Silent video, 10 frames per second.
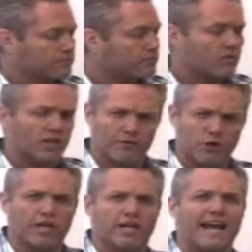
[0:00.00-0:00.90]
if you
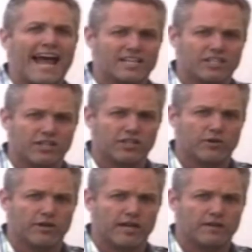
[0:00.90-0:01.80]
get in an accident
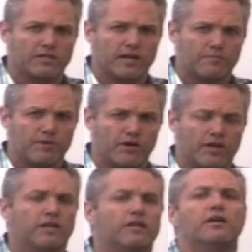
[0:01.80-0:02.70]
during that time
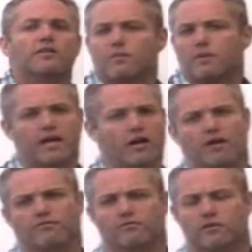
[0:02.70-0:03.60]
period, they pay it
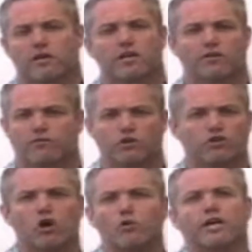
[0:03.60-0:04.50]
off. If you
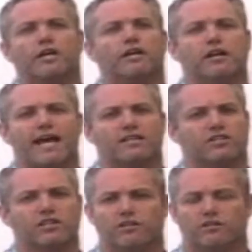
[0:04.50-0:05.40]
don't get in an
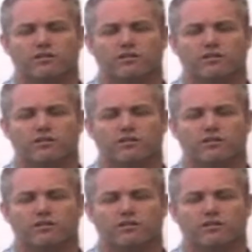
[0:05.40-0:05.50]
accident,